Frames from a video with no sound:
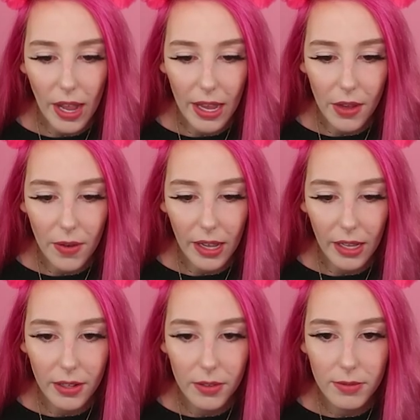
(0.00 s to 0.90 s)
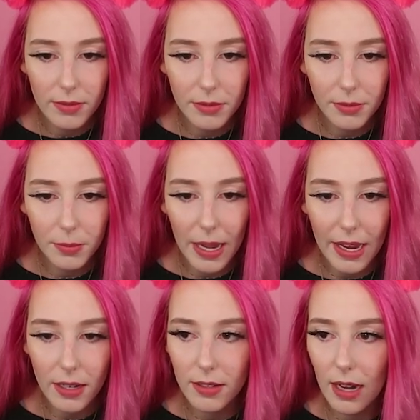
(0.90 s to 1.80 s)
Okay, okay,
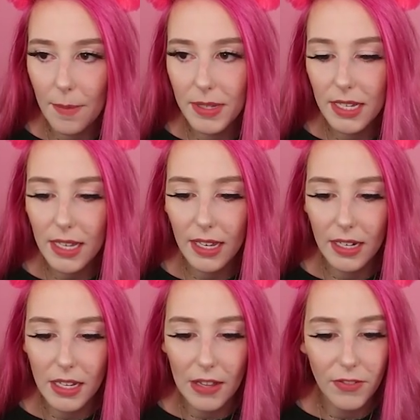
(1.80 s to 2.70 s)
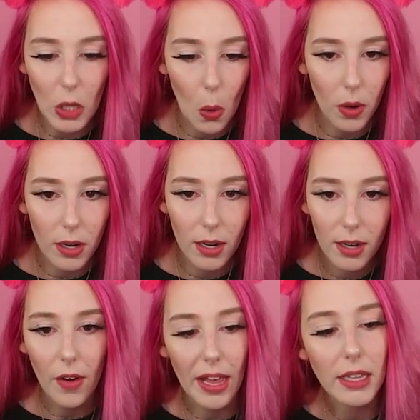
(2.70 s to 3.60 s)
wait. I'm sinking into the floor.
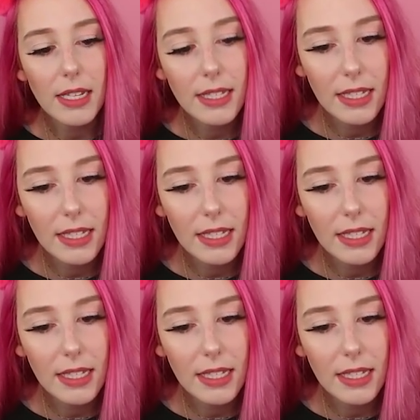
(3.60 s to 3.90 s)
Okay, let's